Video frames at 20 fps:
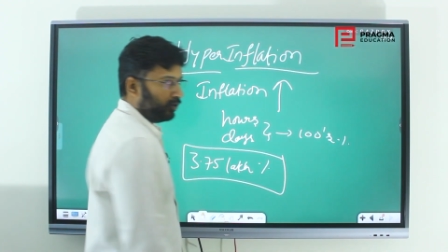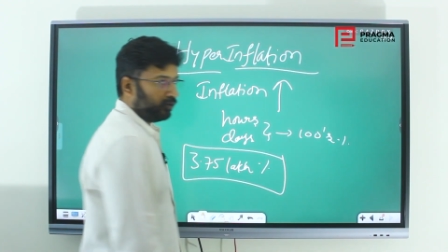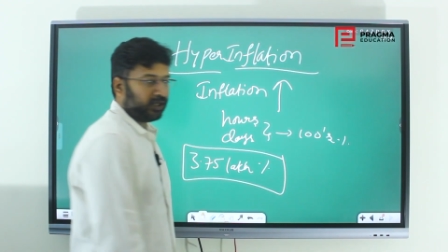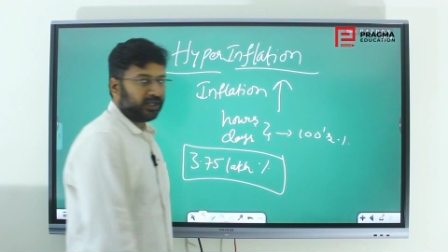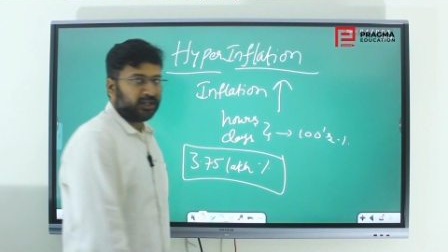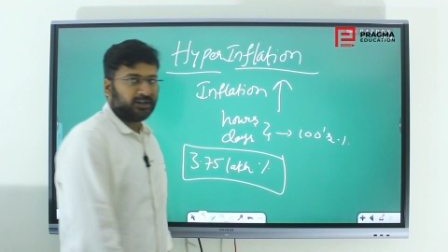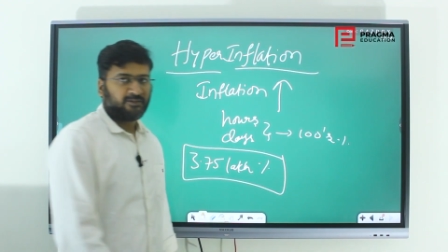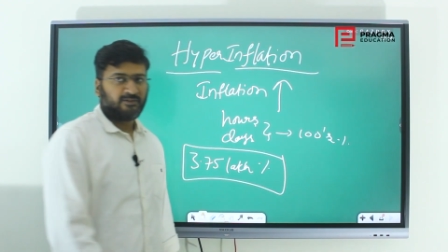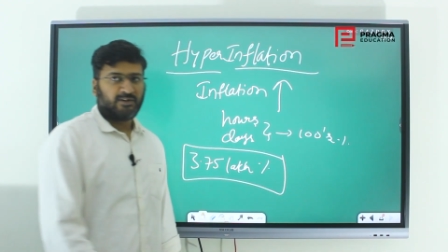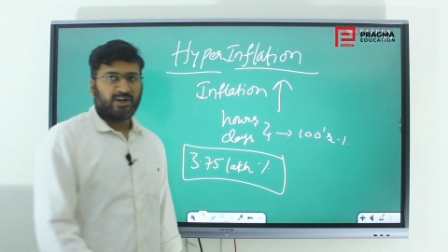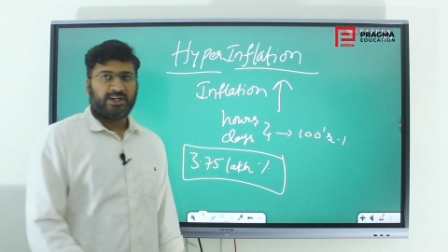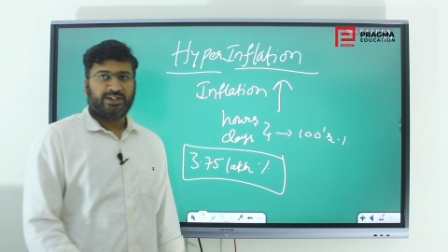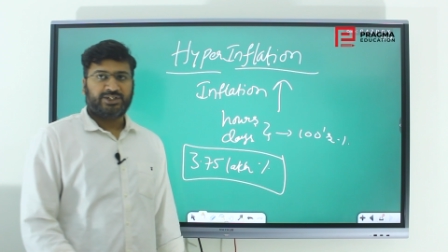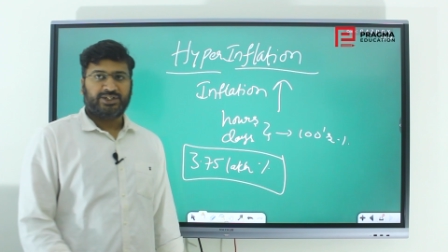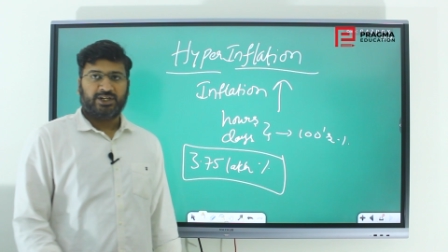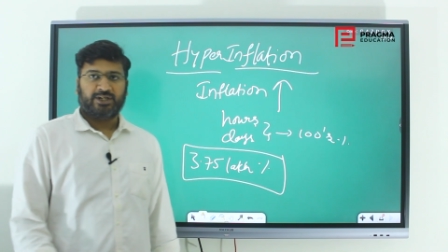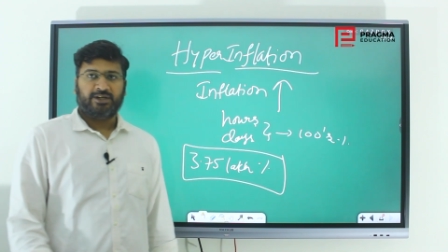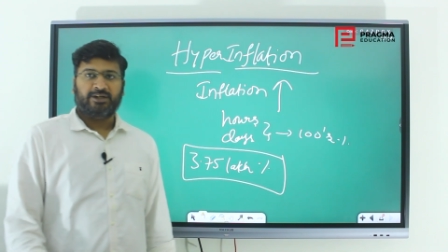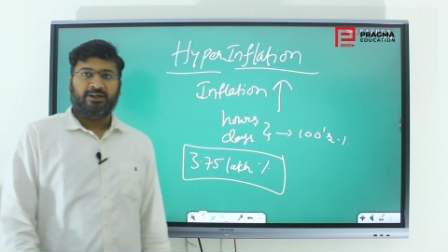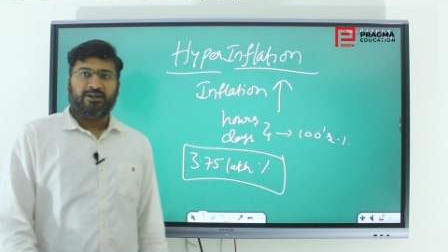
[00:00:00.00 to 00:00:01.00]
to the
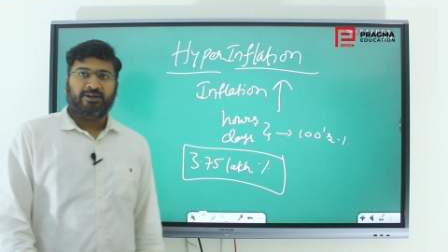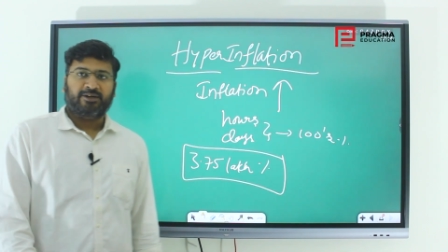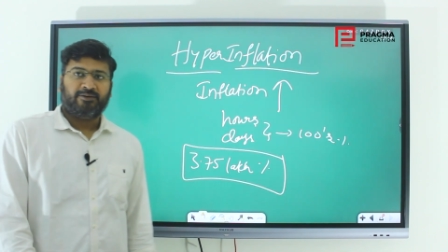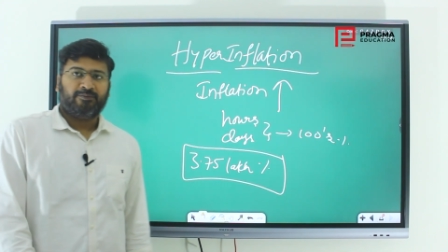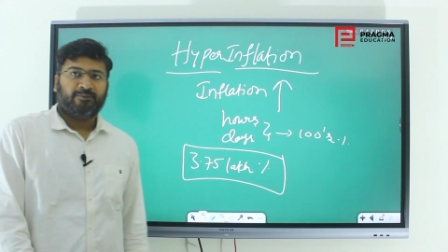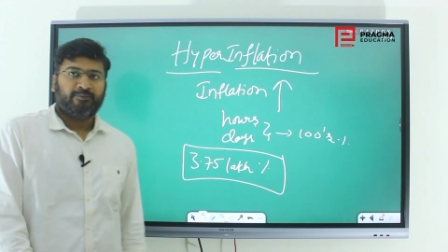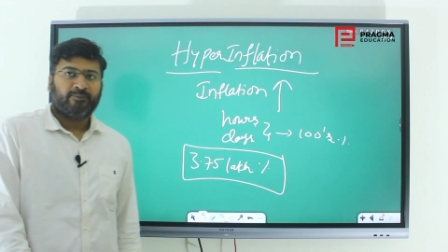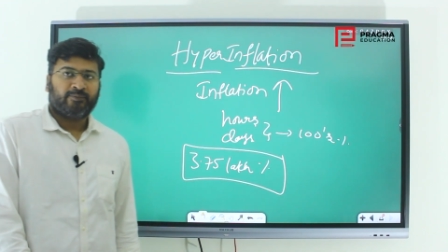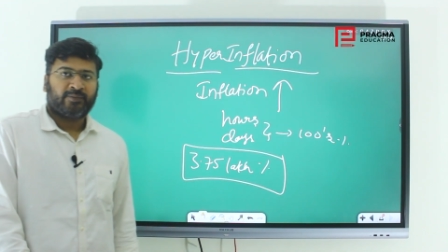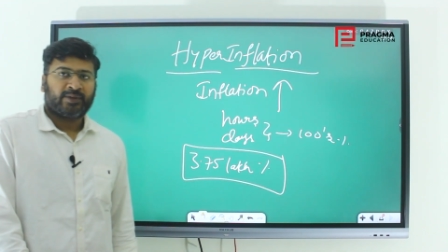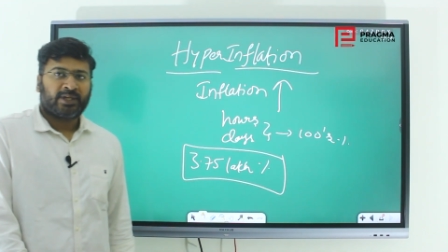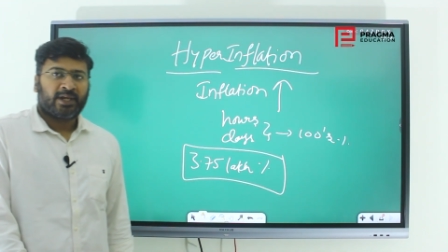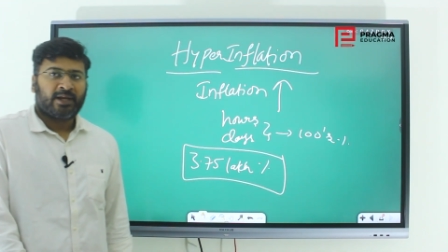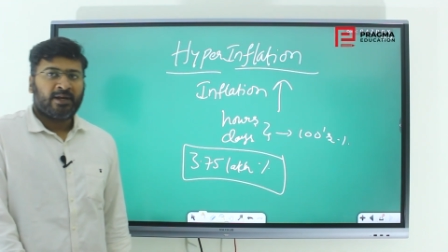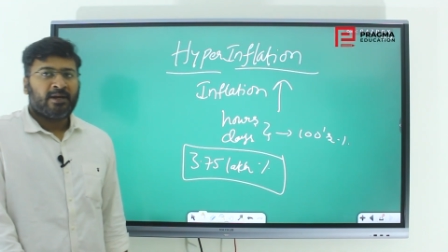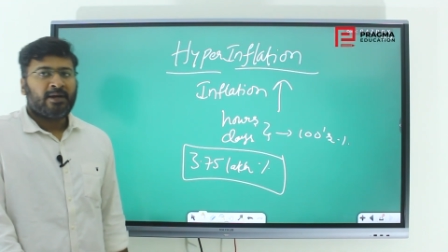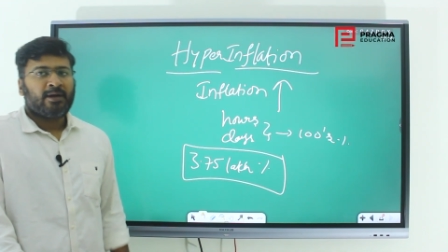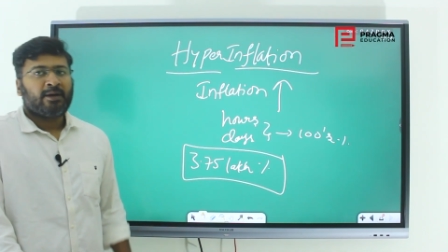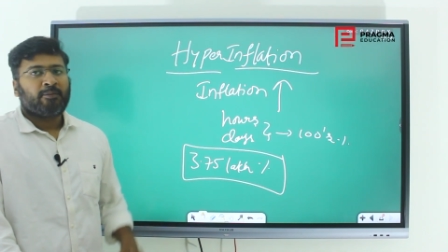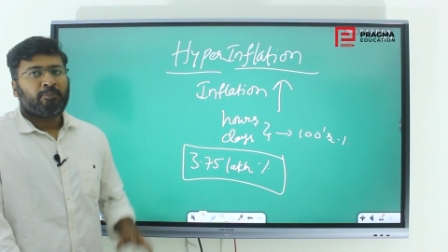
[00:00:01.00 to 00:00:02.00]
inflation.
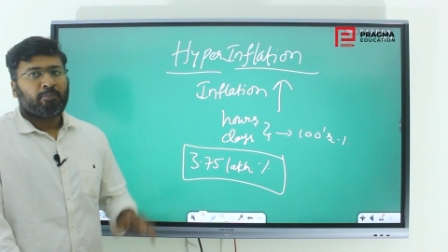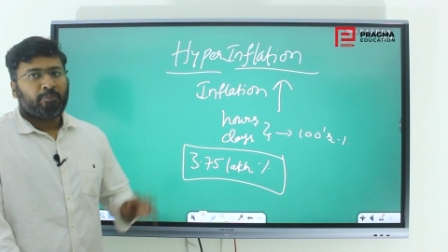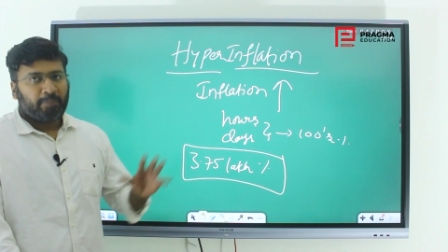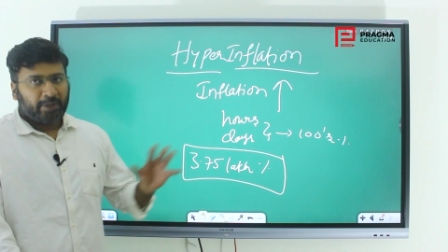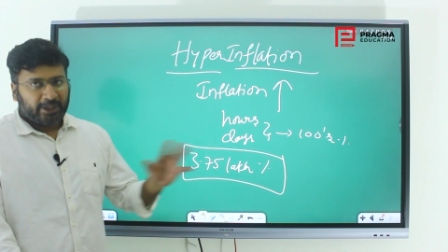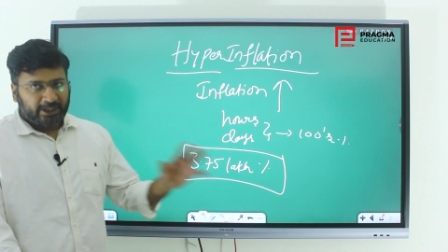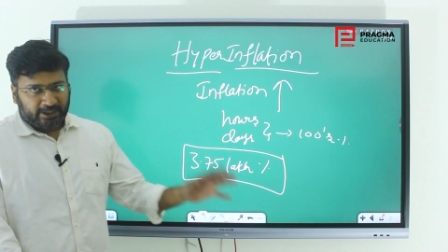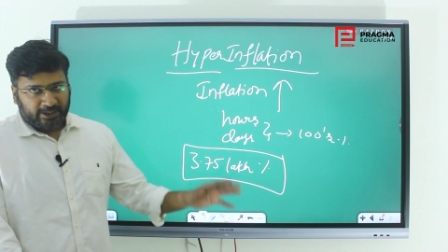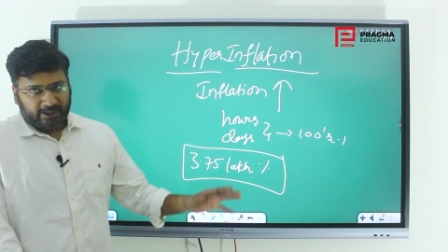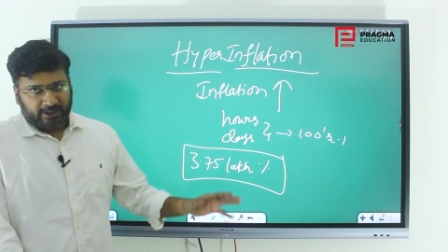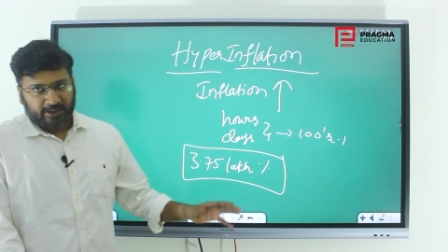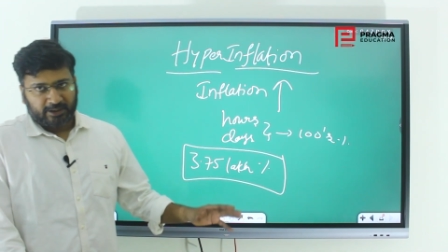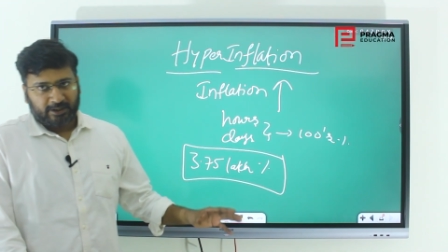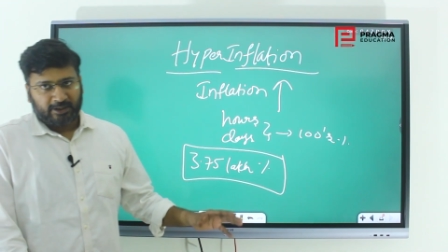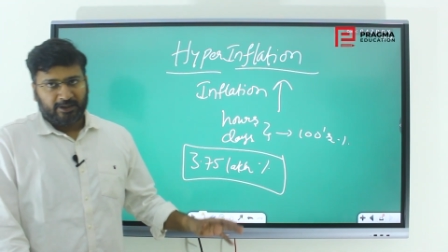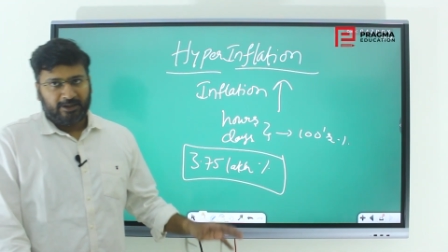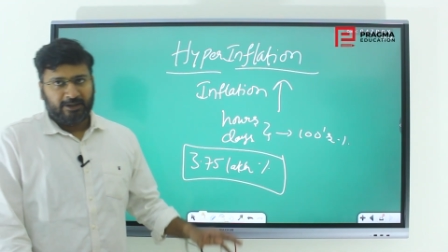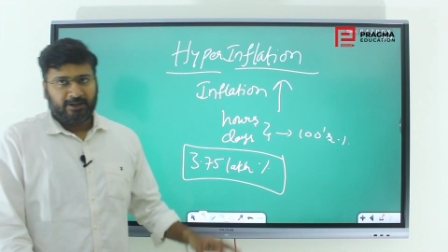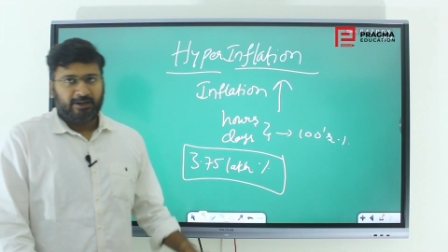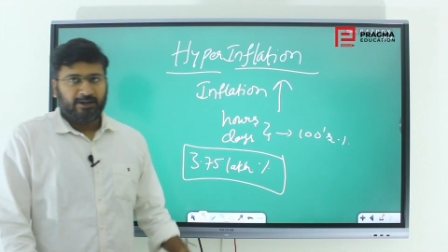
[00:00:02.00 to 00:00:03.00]
But
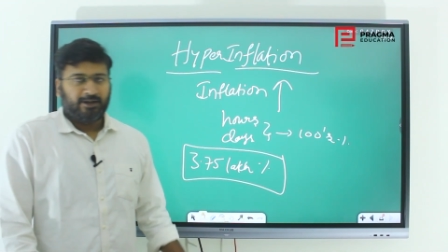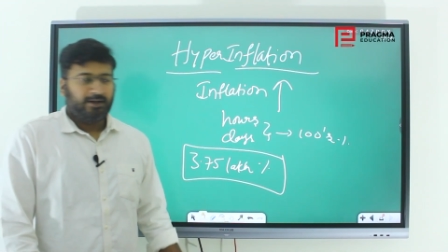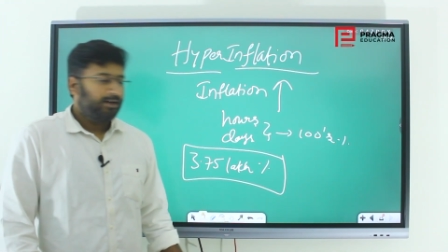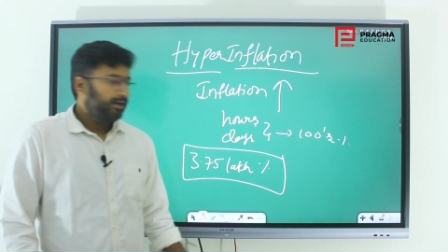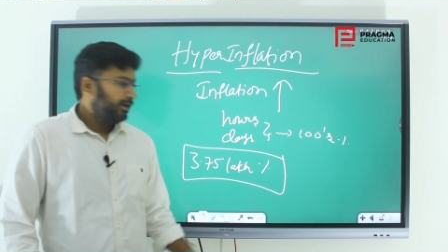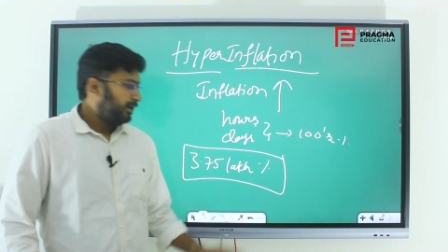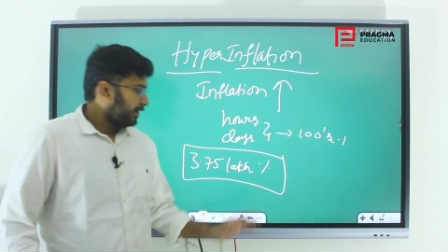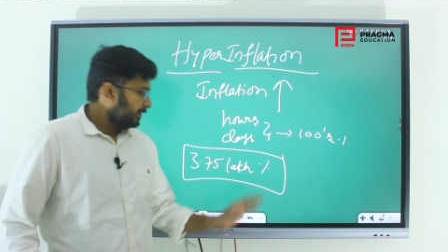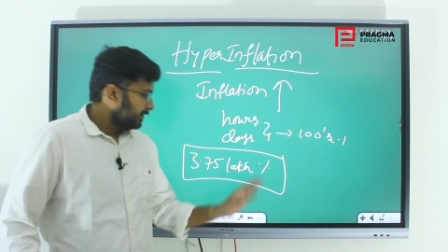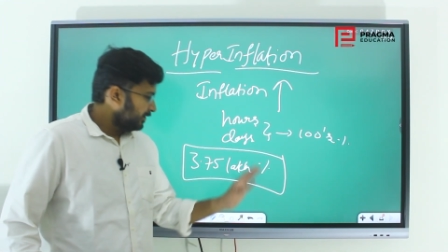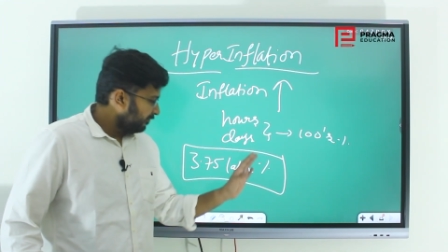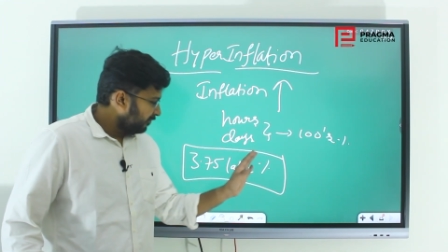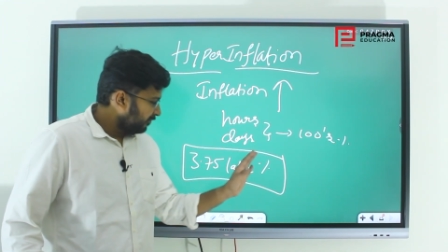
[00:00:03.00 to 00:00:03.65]
the